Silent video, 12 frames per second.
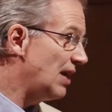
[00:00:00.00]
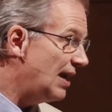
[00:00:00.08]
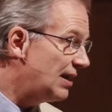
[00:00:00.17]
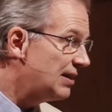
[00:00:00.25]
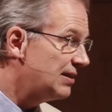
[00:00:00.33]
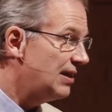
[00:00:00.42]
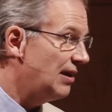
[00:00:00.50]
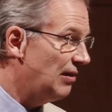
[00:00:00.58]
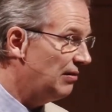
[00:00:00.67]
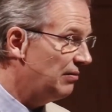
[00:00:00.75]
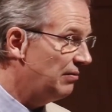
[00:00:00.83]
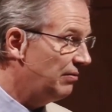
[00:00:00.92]
I can
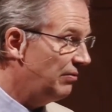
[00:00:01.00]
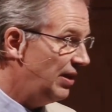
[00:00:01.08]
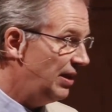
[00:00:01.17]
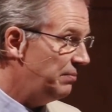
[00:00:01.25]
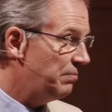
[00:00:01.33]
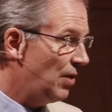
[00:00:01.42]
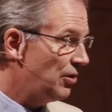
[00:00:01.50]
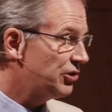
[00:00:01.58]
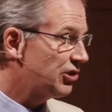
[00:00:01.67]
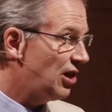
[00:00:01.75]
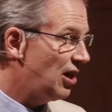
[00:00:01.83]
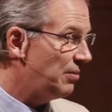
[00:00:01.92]
tell, the
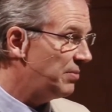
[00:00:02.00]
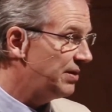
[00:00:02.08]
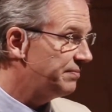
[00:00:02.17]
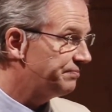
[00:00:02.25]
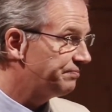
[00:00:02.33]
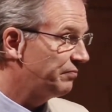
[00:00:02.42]
most common